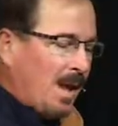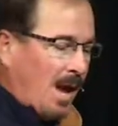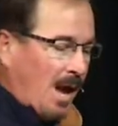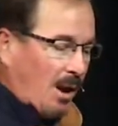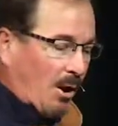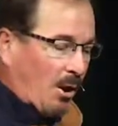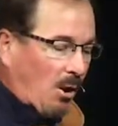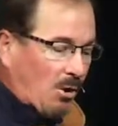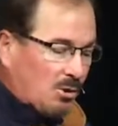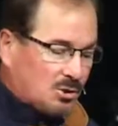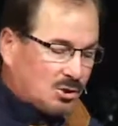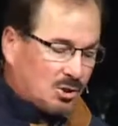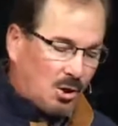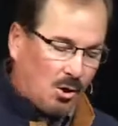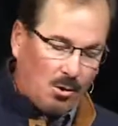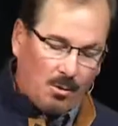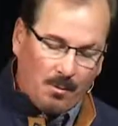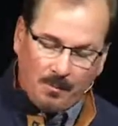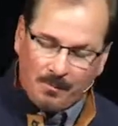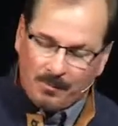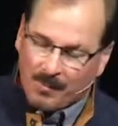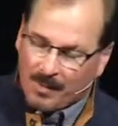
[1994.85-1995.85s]
And
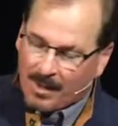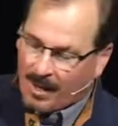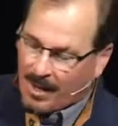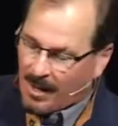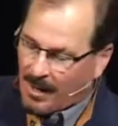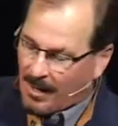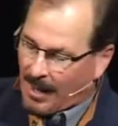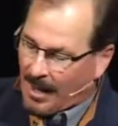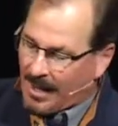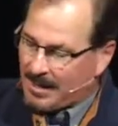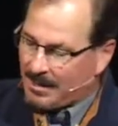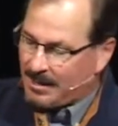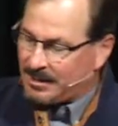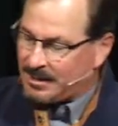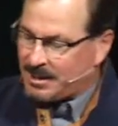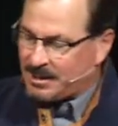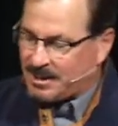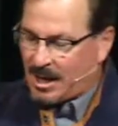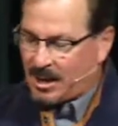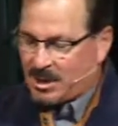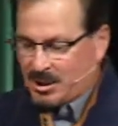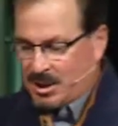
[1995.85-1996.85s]
also, uh, I, this
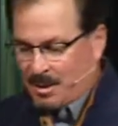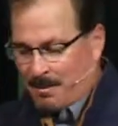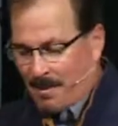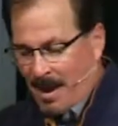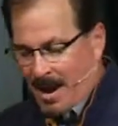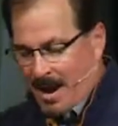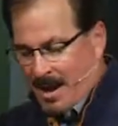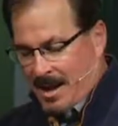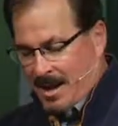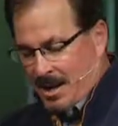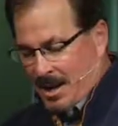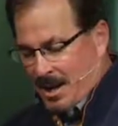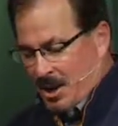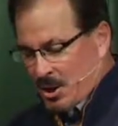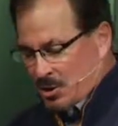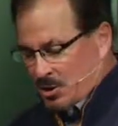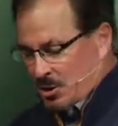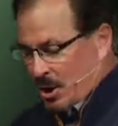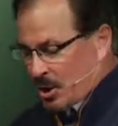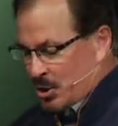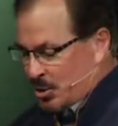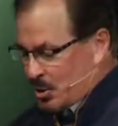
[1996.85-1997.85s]
is actually my
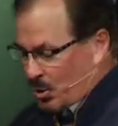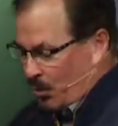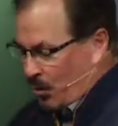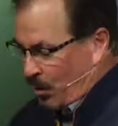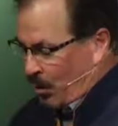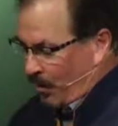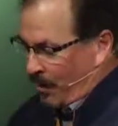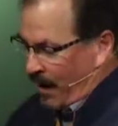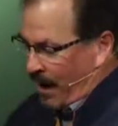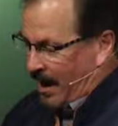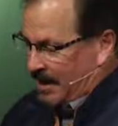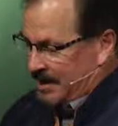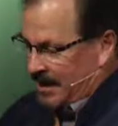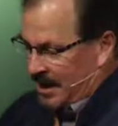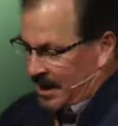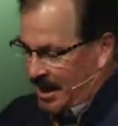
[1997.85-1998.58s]
Change Your World box.